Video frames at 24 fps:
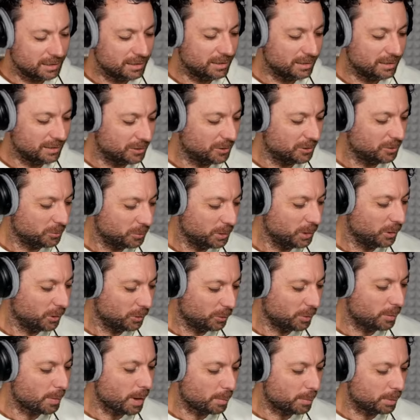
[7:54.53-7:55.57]
We all
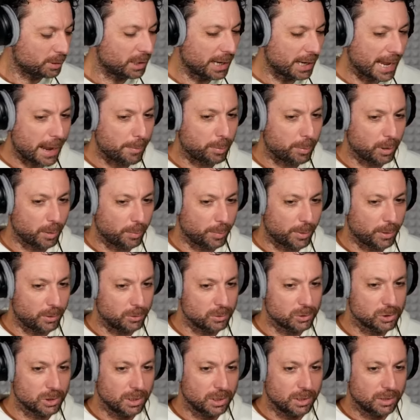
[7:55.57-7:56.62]
remember the Apple
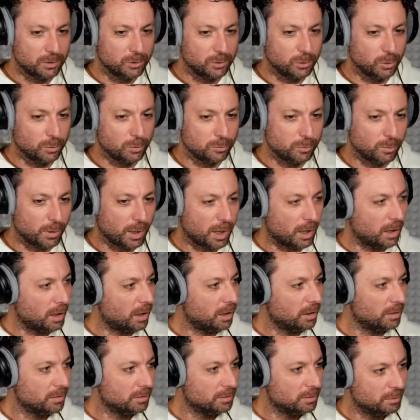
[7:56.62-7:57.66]
approach. Those who
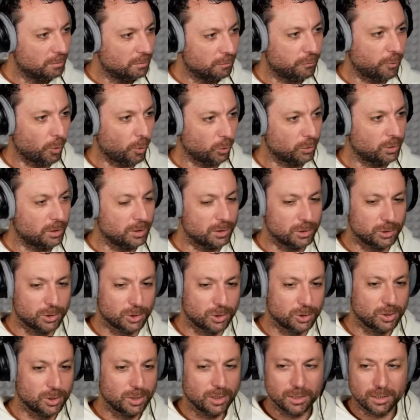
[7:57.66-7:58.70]
are
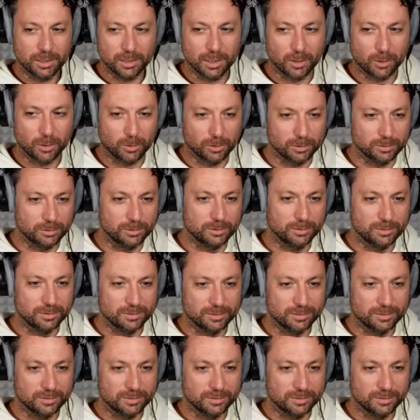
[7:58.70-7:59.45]
40-year-old